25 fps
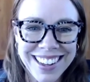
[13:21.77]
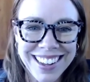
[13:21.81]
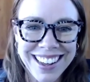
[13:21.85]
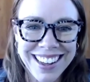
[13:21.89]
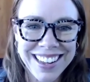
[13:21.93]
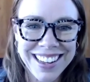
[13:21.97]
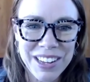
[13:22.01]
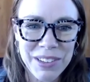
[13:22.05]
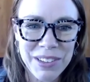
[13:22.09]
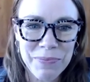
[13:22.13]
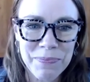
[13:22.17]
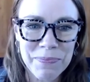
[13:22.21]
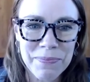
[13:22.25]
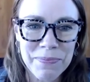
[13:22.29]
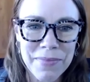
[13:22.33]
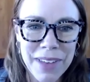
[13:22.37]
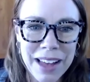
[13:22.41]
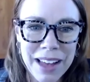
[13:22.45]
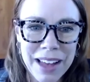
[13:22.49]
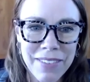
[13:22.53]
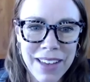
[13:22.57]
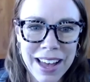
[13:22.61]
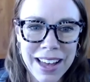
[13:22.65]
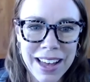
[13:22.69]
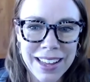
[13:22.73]
Um,
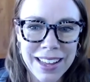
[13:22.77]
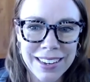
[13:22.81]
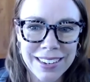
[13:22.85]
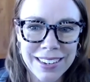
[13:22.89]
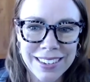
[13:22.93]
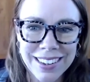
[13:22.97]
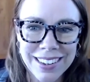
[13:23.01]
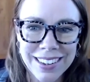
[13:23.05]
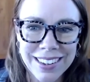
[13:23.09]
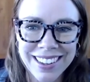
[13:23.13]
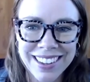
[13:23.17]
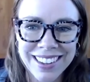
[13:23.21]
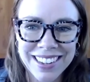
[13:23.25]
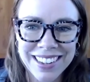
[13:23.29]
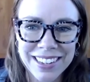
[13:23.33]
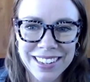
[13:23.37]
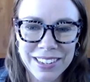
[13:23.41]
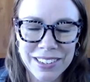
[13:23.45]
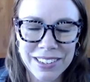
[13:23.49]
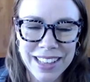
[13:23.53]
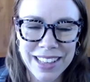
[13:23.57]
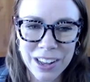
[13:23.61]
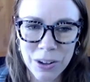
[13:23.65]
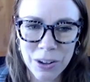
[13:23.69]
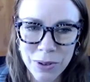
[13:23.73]
I've had uh,
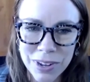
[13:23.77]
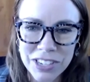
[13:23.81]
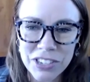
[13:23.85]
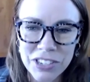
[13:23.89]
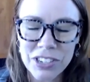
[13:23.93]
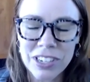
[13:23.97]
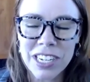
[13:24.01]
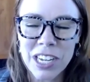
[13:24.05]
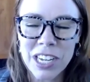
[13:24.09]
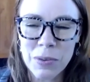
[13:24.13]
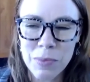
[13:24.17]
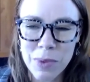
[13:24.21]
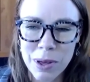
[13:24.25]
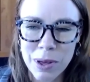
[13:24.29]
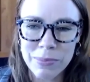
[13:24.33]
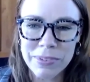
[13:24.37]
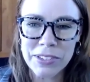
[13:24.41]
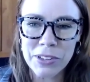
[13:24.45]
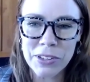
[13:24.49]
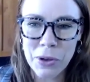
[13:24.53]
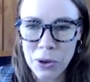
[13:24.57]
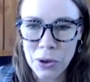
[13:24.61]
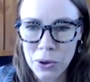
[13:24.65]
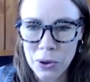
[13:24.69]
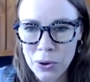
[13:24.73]
that question come up
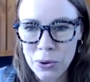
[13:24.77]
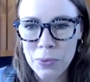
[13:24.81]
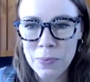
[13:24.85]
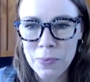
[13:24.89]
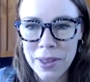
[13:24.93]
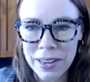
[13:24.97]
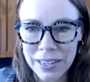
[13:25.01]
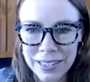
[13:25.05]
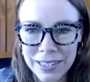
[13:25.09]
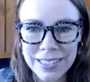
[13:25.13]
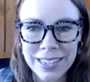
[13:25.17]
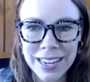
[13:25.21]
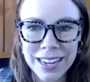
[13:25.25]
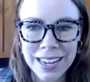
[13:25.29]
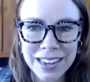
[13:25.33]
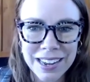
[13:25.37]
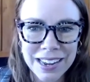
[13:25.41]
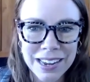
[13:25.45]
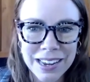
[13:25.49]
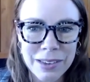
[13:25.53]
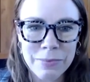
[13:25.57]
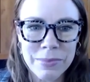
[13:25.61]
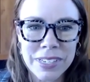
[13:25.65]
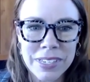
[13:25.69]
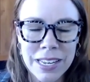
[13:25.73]
so many
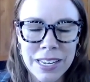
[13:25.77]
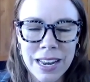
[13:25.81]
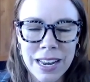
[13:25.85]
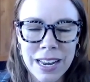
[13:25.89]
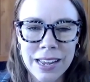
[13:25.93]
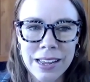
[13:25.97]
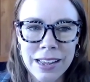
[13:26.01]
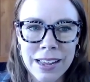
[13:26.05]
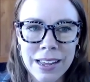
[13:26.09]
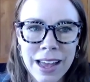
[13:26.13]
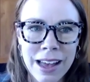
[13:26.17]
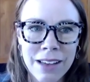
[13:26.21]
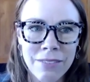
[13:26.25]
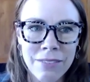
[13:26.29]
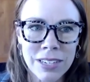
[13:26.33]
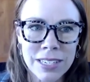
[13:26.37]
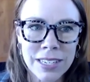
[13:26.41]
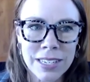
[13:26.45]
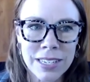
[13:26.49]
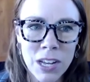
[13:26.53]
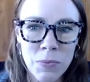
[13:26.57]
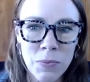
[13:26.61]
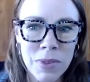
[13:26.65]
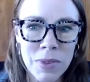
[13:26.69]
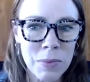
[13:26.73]
times, and I have to
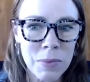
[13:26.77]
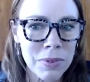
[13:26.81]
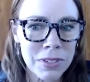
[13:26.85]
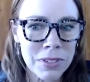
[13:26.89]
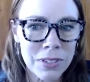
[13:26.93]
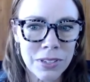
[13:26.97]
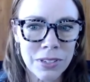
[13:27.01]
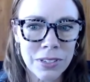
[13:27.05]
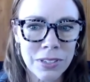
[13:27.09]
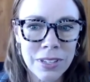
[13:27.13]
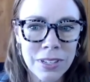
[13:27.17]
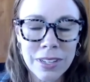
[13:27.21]
tell people,